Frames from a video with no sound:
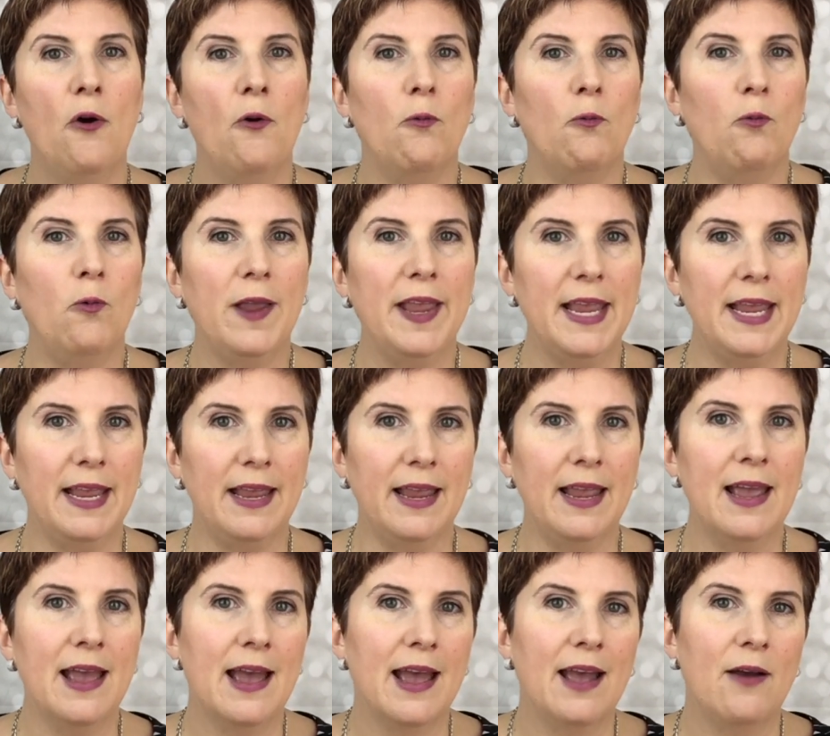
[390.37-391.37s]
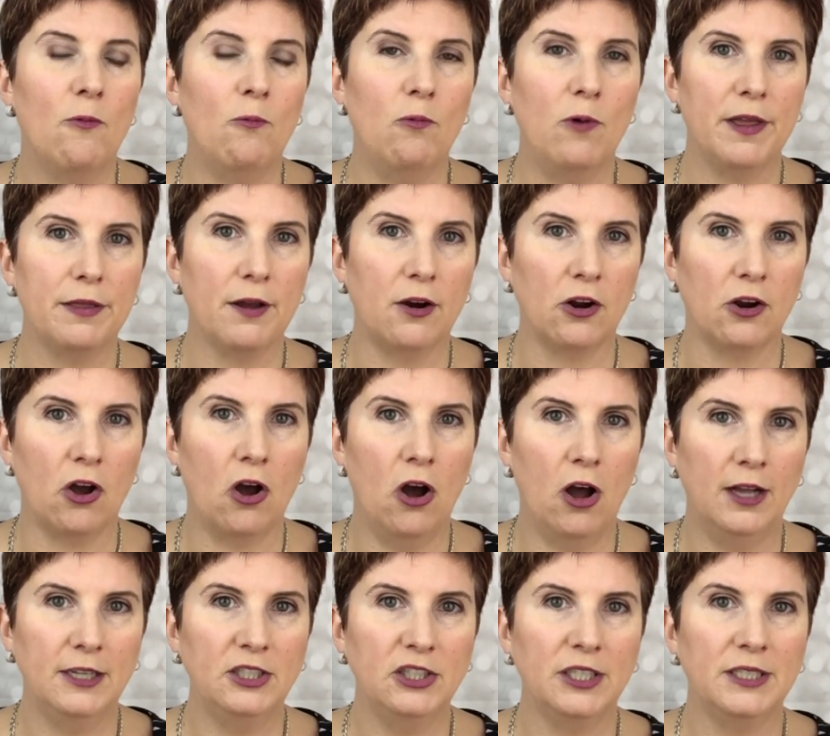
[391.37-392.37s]
We, with our
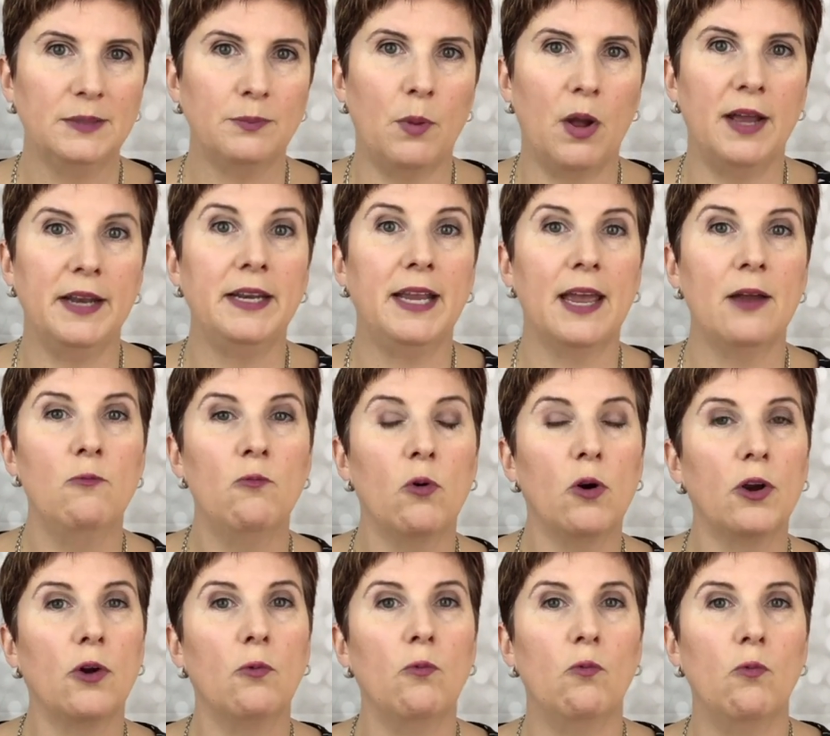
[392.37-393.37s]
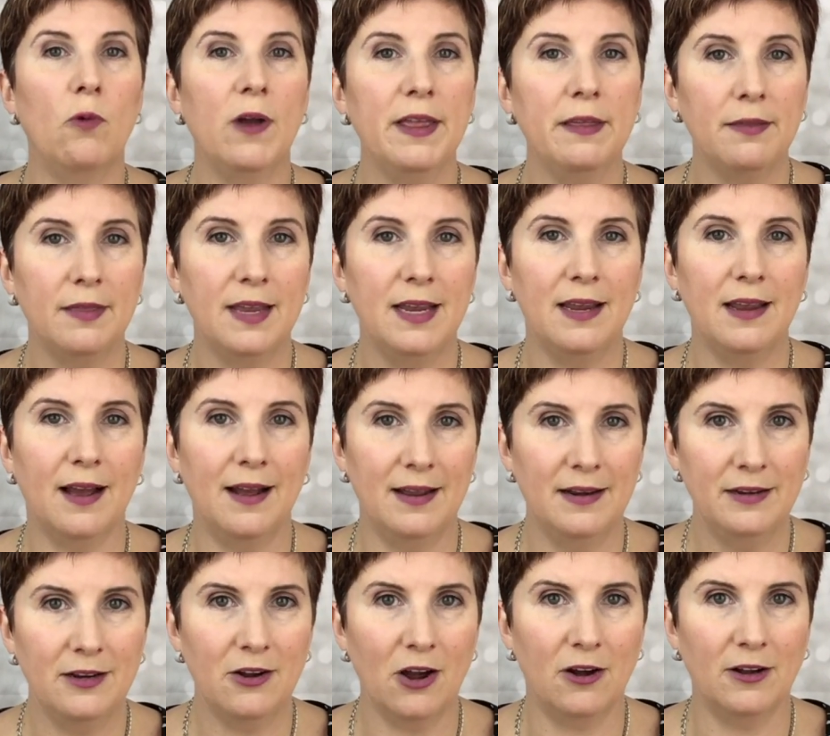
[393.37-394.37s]
conscious mind, can work with the
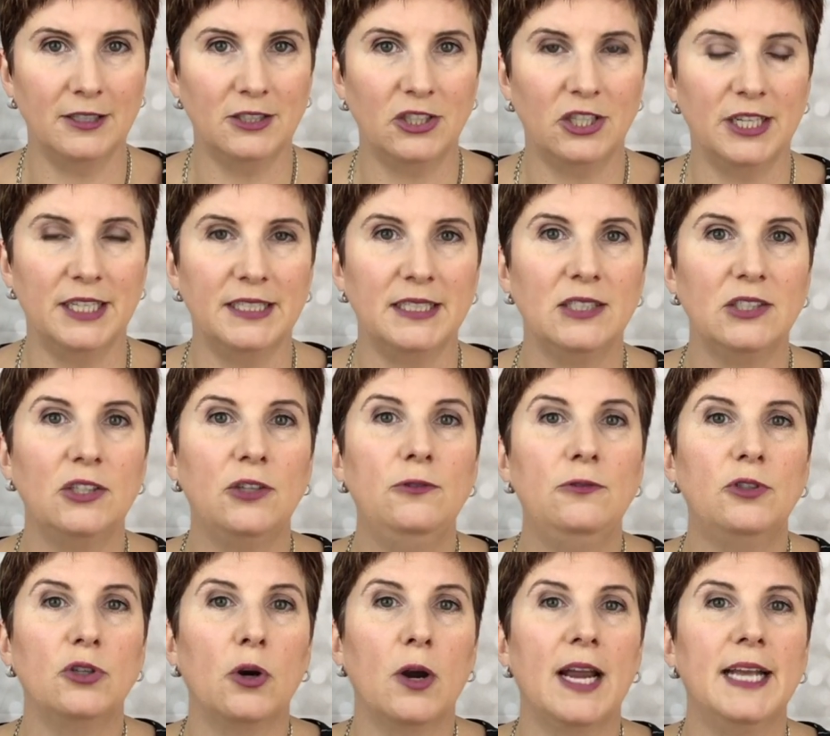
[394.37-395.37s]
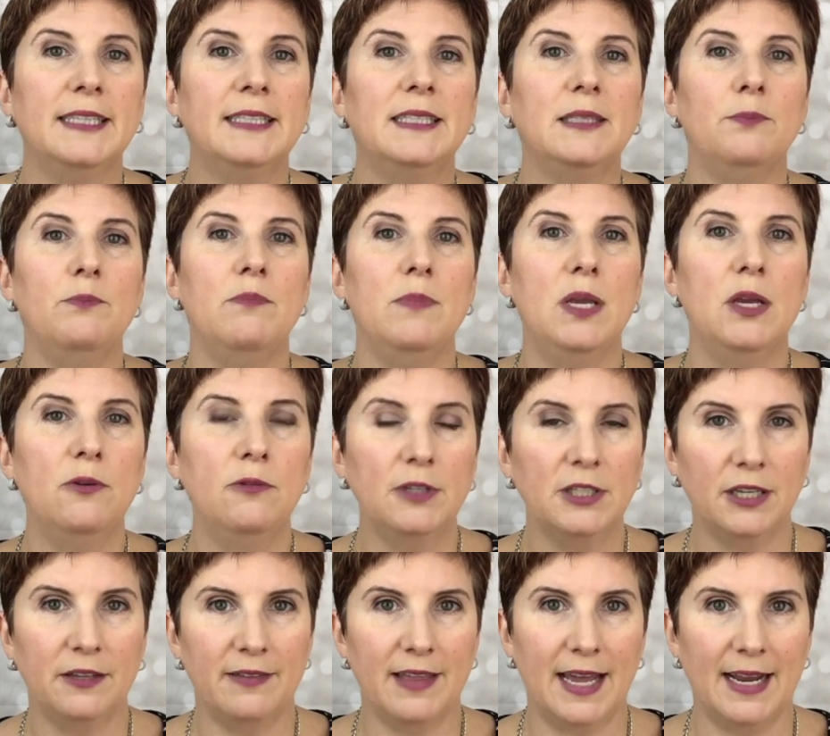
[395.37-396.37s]
unconscious to
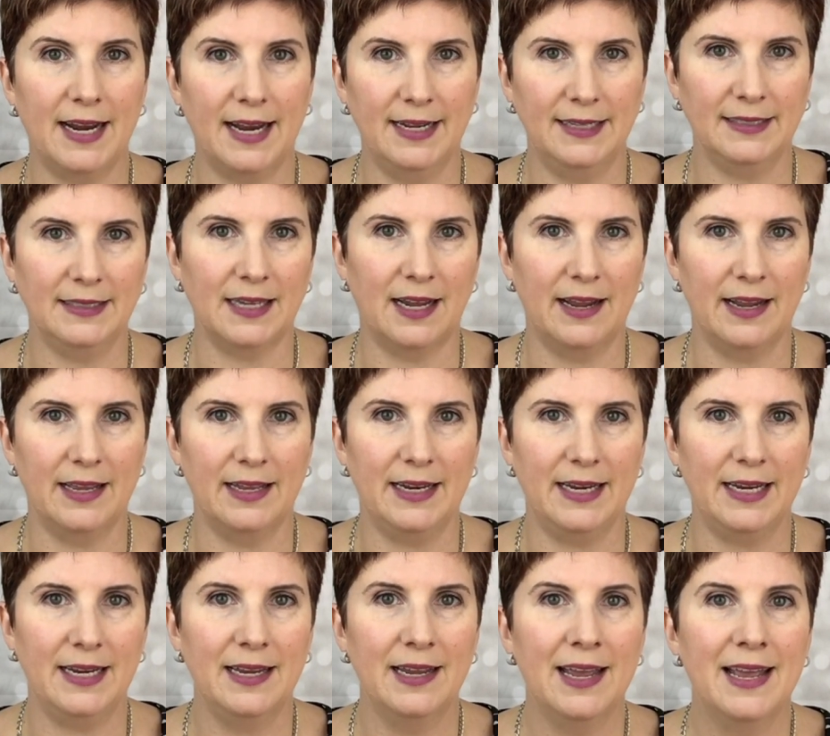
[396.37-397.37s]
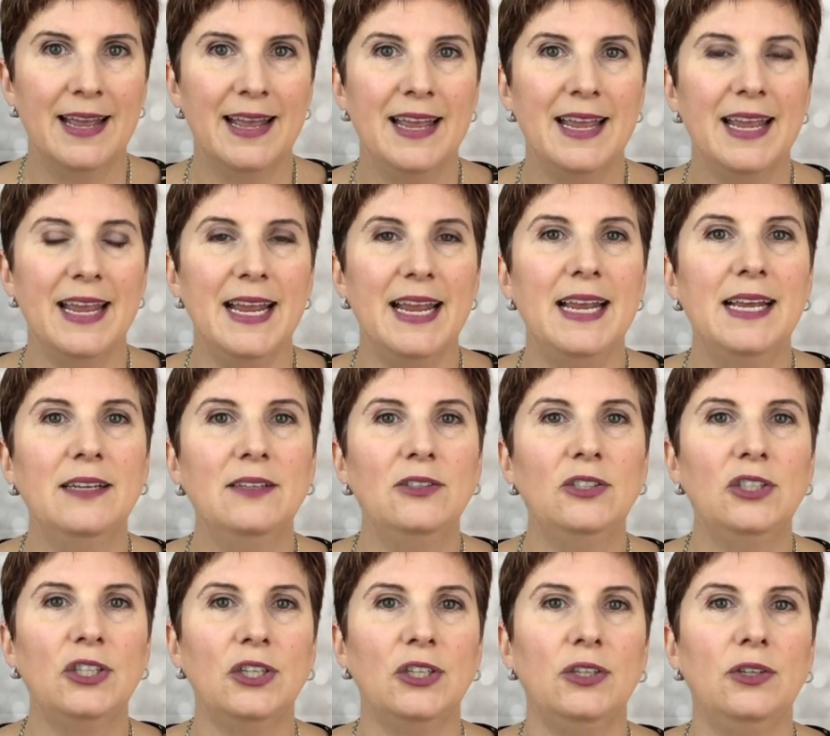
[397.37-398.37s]
transmute that anxiety
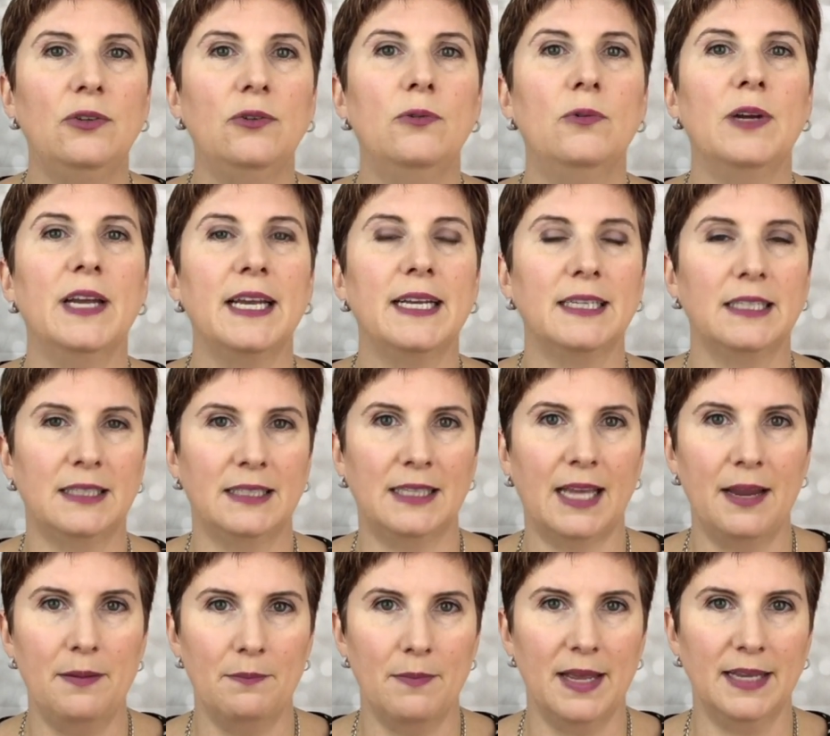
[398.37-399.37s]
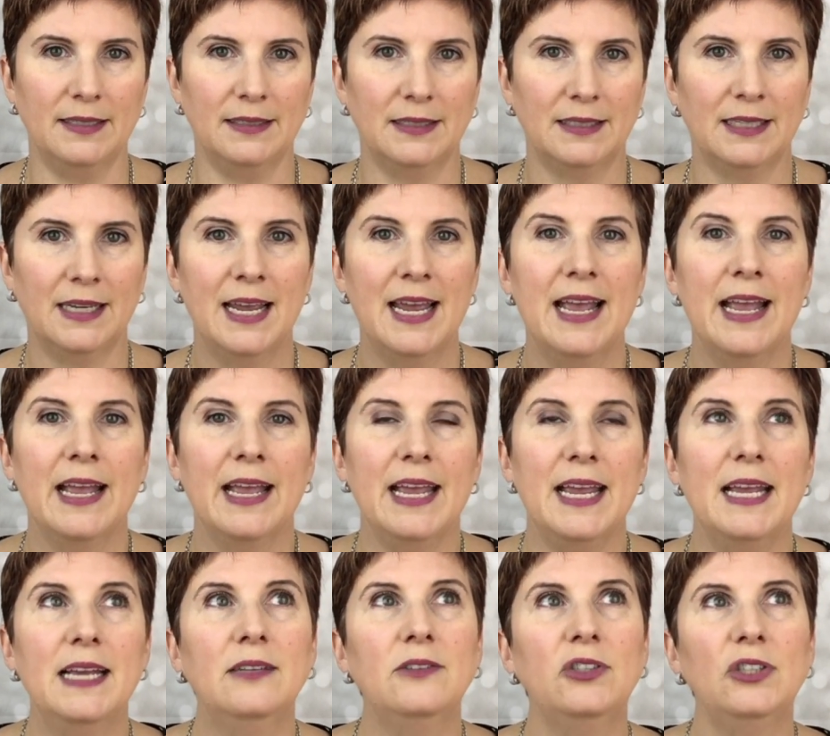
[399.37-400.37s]
into excitement,
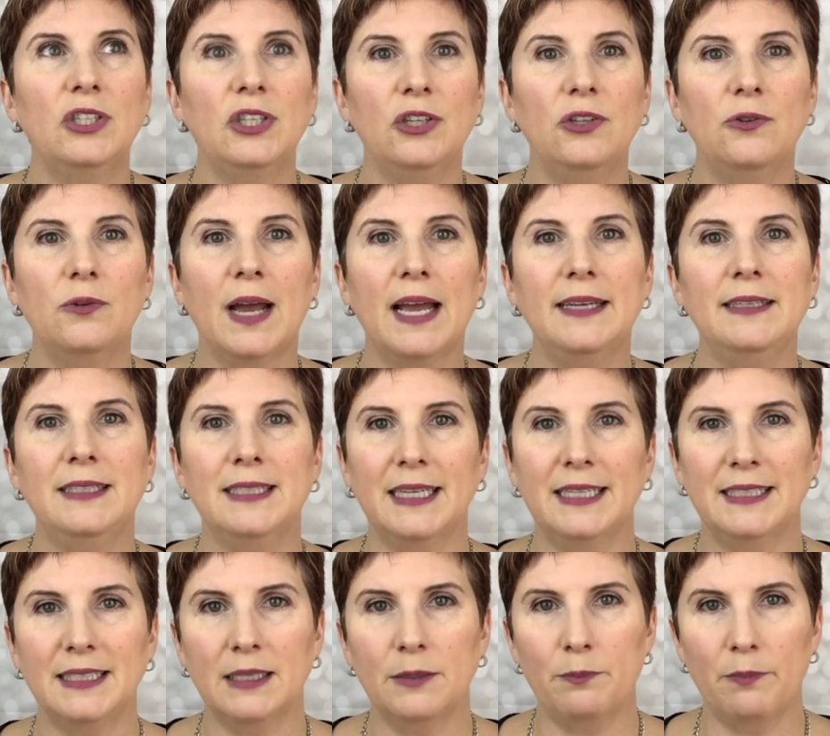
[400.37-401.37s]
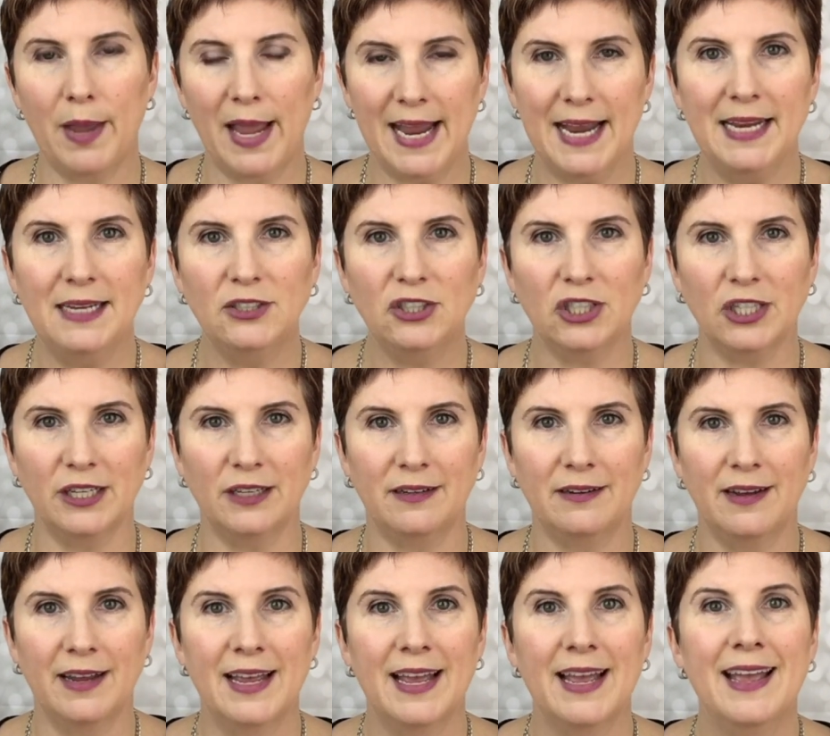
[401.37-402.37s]
into
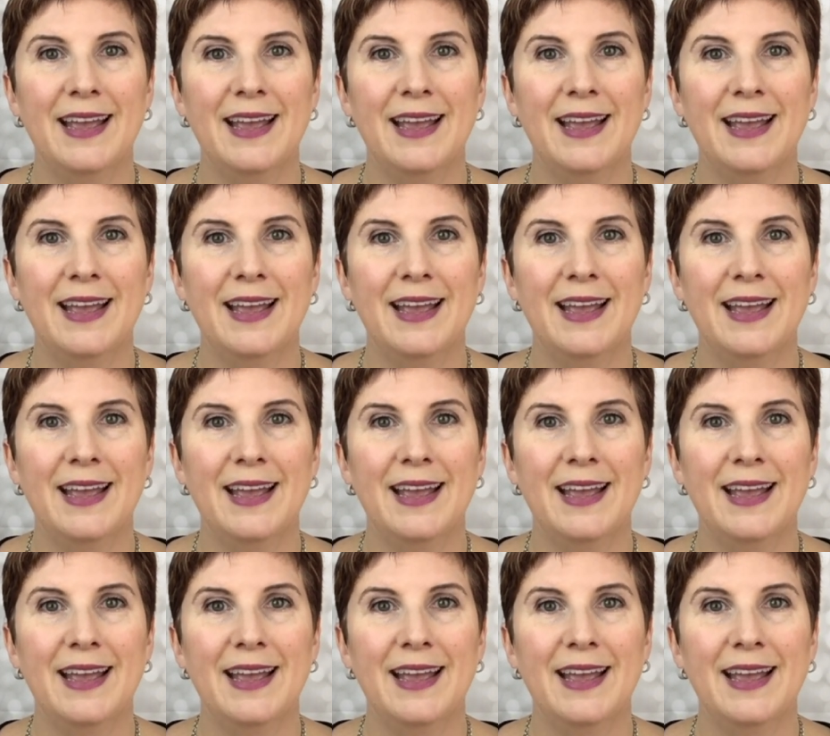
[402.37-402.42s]
anticipation,